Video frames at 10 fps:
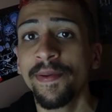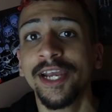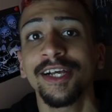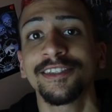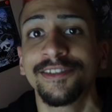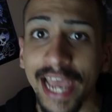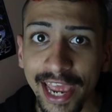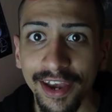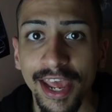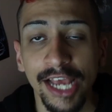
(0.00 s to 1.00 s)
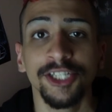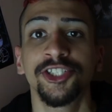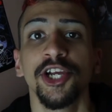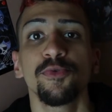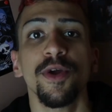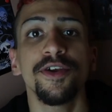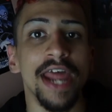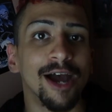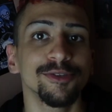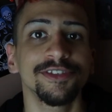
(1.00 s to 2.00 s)
because then she
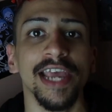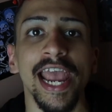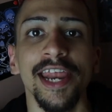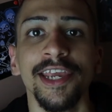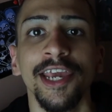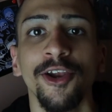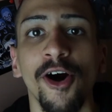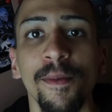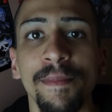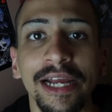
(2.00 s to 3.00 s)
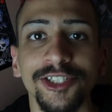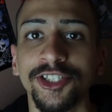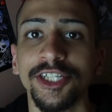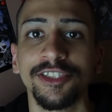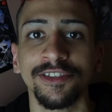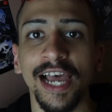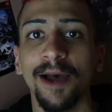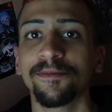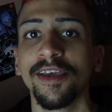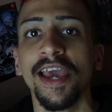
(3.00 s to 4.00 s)
renounced any and all men. She
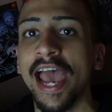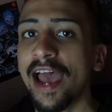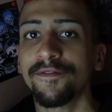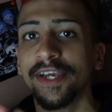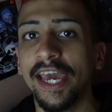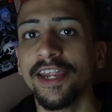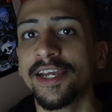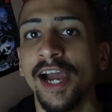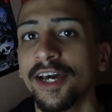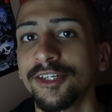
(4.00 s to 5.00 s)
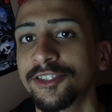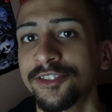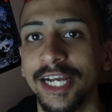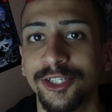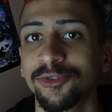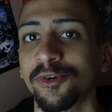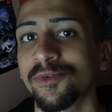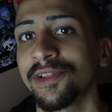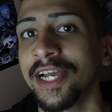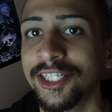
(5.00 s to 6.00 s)
stopped having any kind of sexual
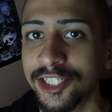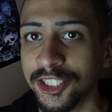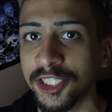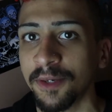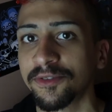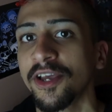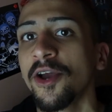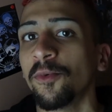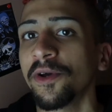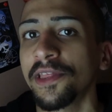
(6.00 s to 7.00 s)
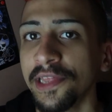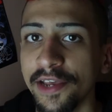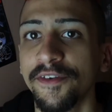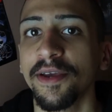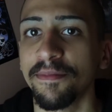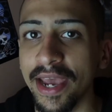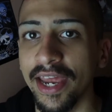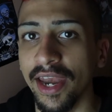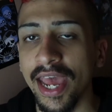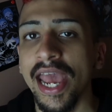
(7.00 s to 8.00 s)
relationships with living
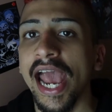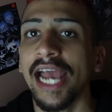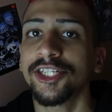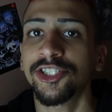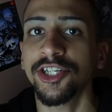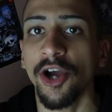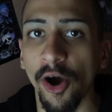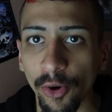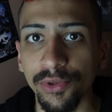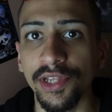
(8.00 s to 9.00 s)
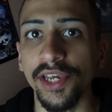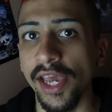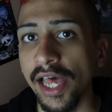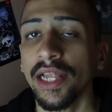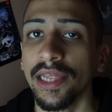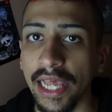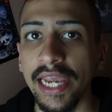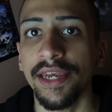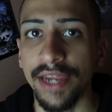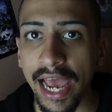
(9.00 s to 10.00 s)
men, and she only
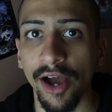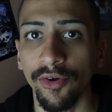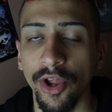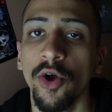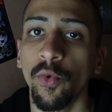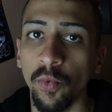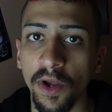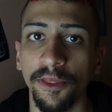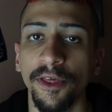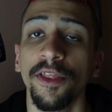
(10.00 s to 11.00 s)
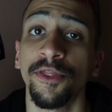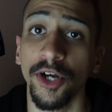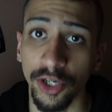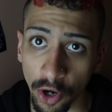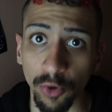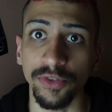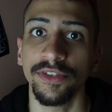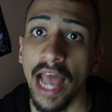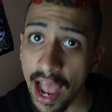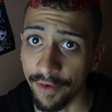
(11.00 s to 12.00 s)
laid down with the
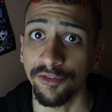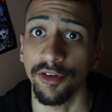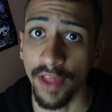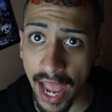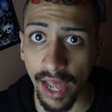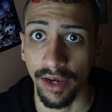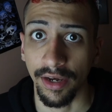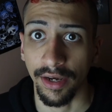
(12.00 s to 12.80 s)
ghosts after that.